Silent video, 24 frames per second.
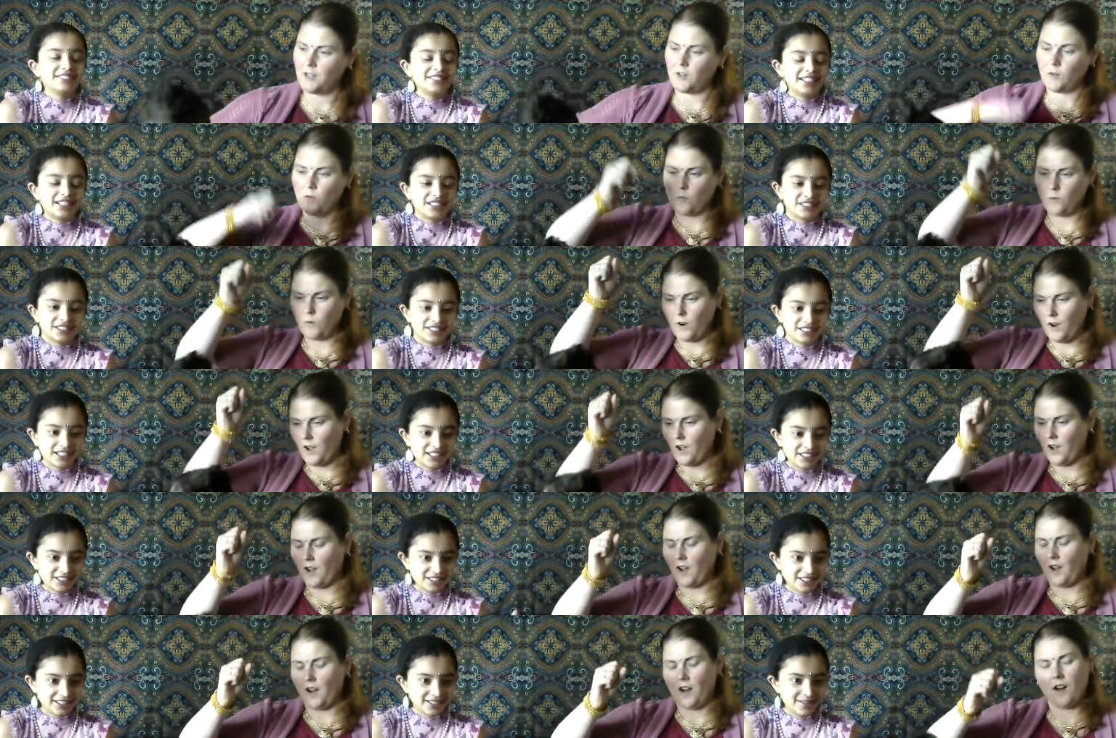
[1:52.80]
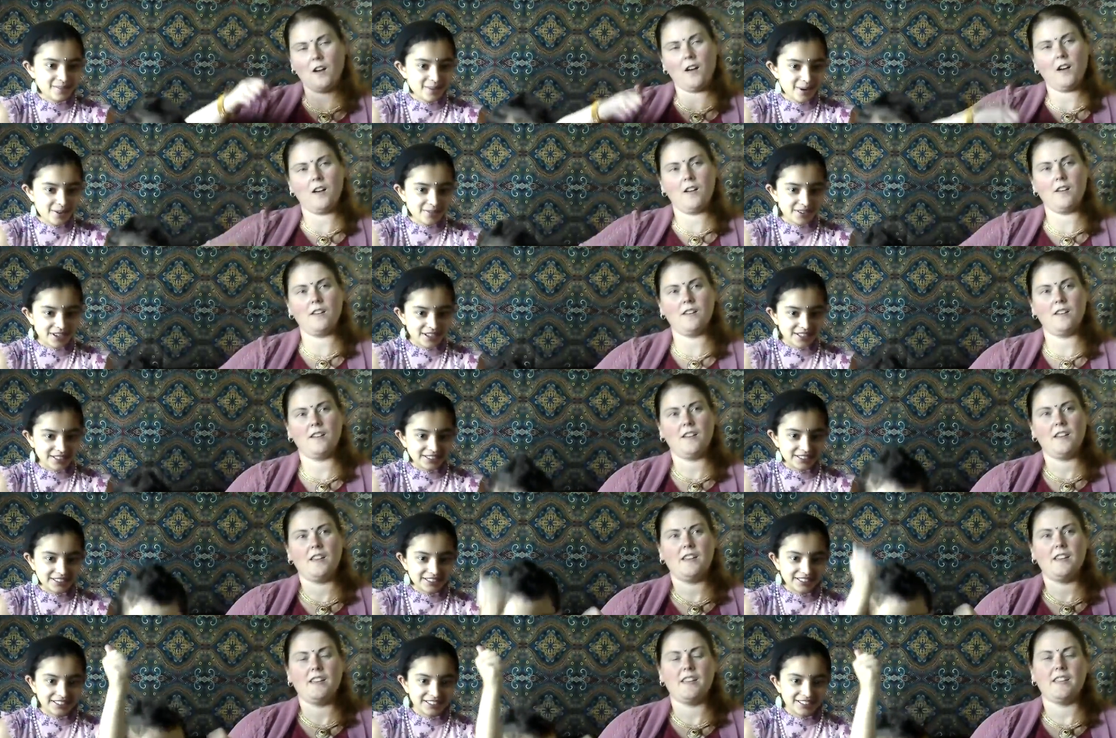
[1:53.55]
Speaker 1: They're such good movies.
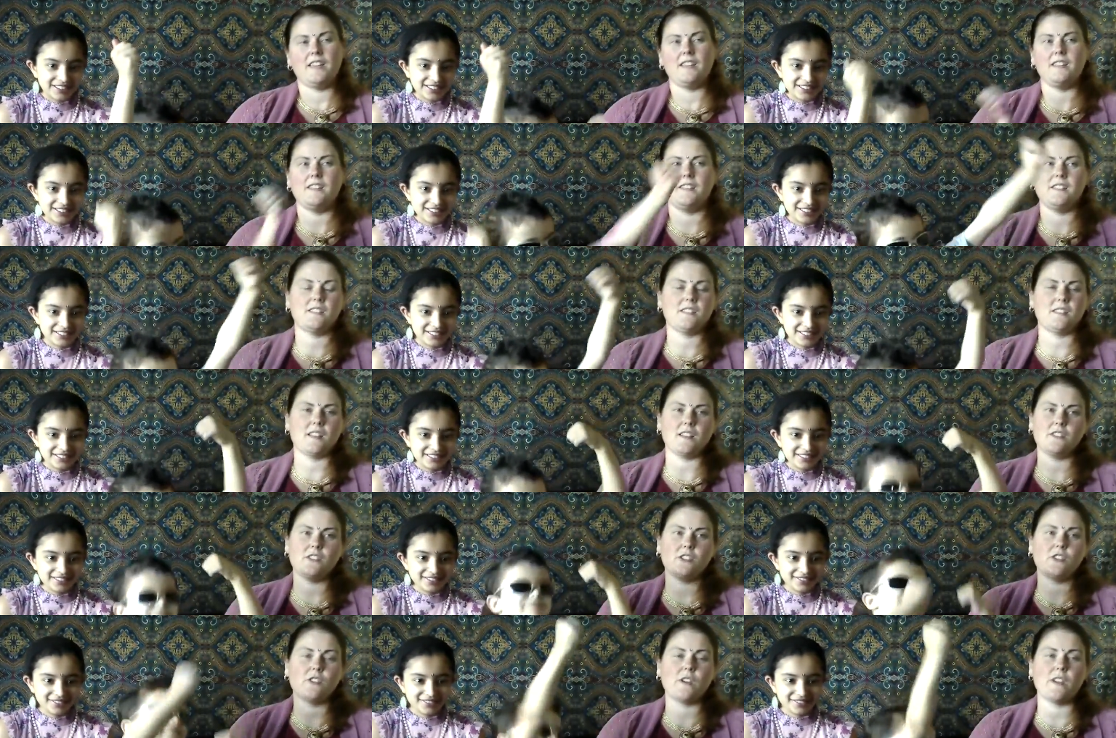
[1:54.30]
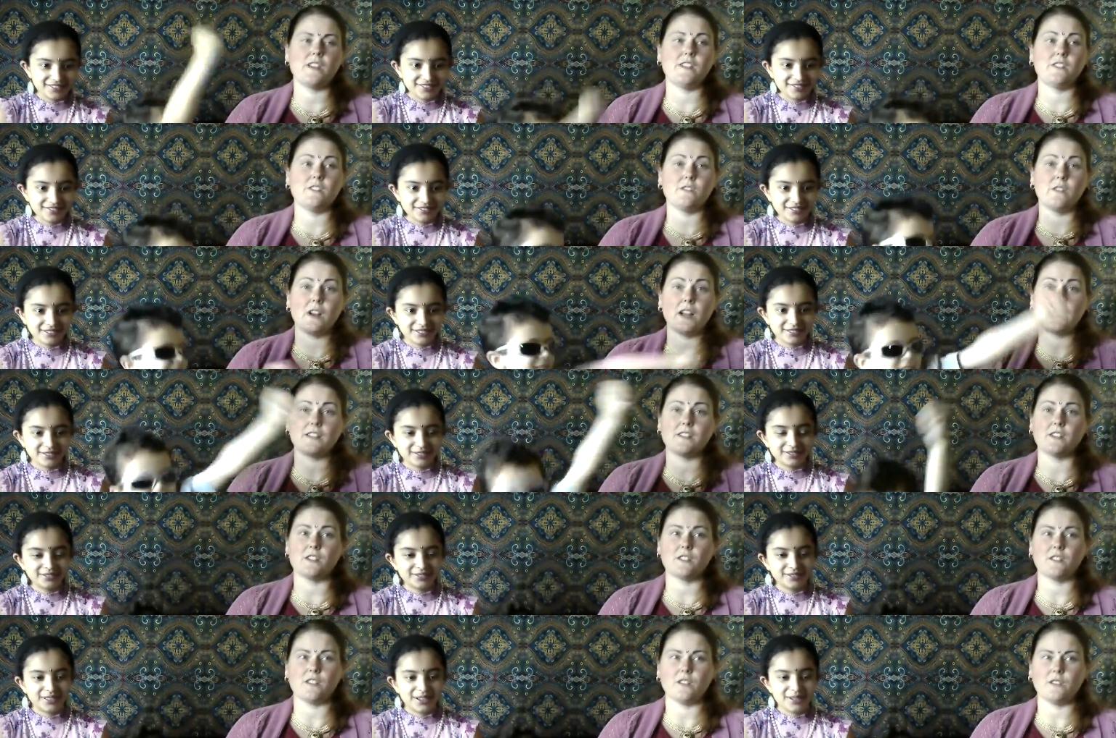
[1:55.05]
He's such a great
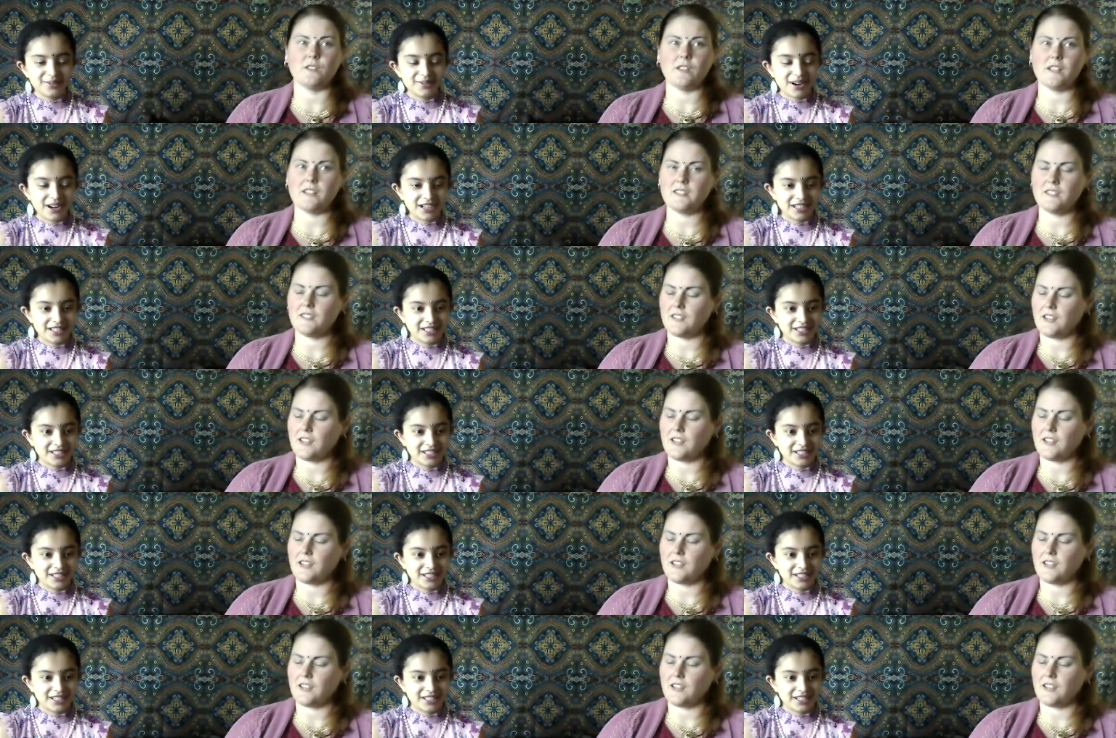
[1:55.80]
director, so let's